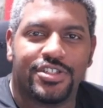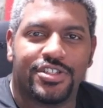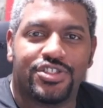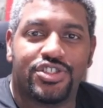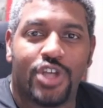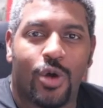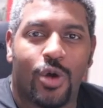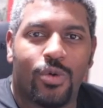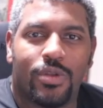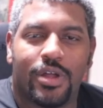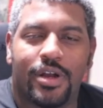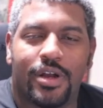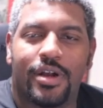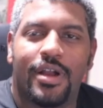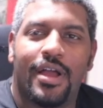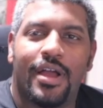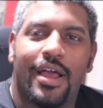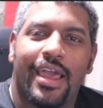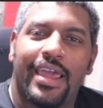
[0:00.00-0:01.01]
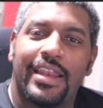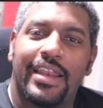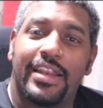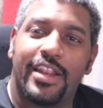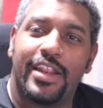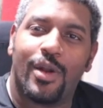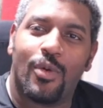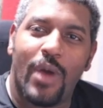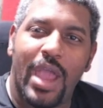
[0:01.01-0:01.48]
solar, and it
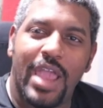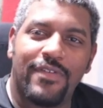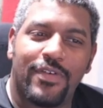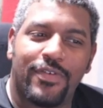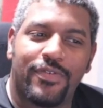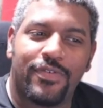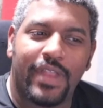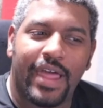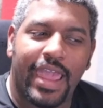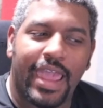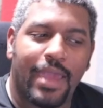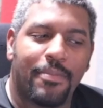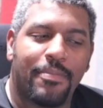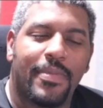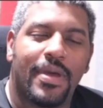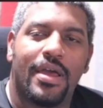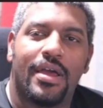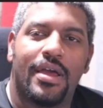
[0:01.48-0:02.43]
did a wave of flame.